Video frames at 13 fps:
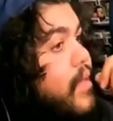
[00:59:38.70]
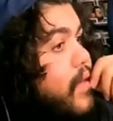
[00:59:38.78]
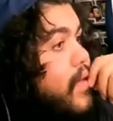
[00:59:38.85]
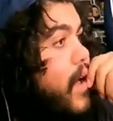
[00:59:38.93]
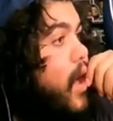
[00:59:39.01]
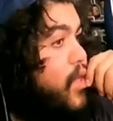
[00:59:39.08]

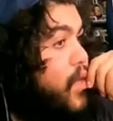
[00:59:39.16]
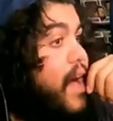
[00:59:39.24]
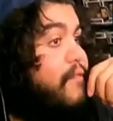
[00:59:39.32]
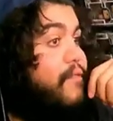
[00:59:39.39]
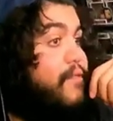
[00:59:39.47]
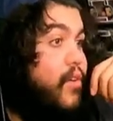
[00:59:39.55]
Oh, you got
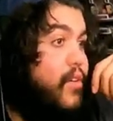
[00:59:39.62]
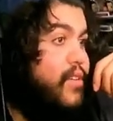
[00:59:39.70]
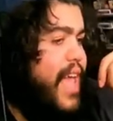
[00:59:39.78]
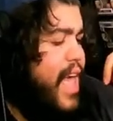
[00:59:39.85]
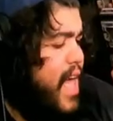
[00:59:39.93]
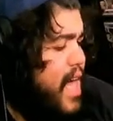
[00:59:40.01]
floor?
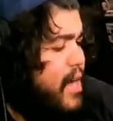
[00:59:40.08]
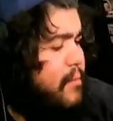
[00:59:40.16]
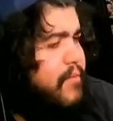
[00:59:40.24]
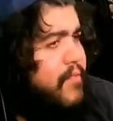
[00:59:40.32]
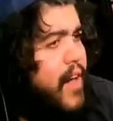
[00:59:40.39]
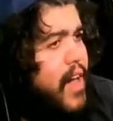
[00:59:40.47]
Damn, uh,
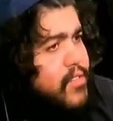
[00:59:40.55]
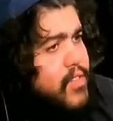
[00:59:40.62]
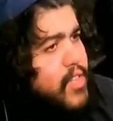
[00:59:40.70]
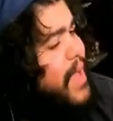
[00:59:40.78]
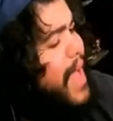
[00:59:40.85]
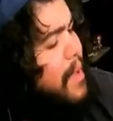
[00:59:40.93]
Fausto, uh, you
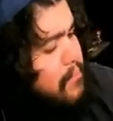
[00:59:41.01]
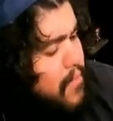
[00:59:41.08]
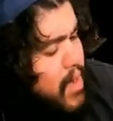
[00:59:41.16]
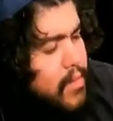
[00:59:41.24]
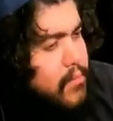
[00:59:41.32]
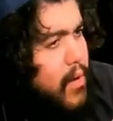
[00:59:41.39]
got
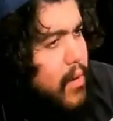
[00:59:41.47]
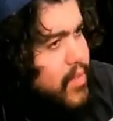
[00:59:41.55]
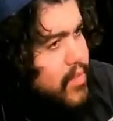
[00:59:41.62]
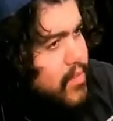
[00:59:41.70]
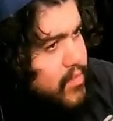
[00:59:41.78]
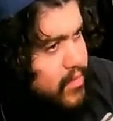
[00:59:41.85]
money, bro.
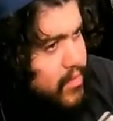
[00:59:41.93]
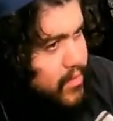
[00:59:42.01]
no,